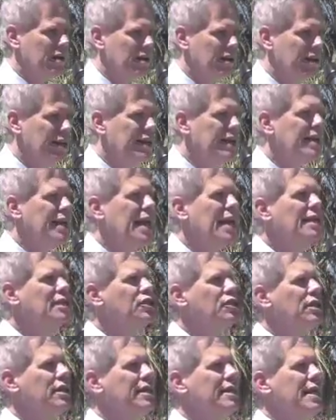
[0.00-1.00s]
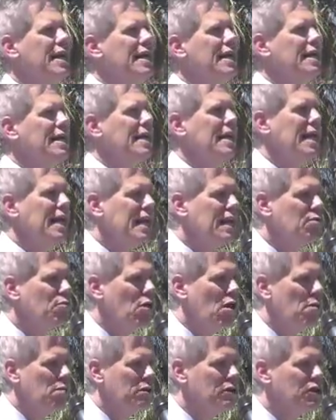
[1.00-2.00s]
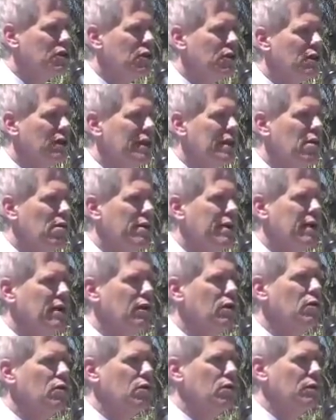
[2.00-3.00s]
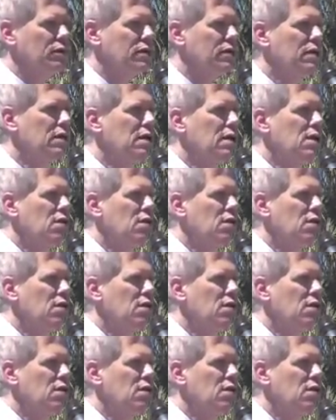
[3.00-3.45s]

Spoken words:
litigation that in the end we're almost certainly going to lose?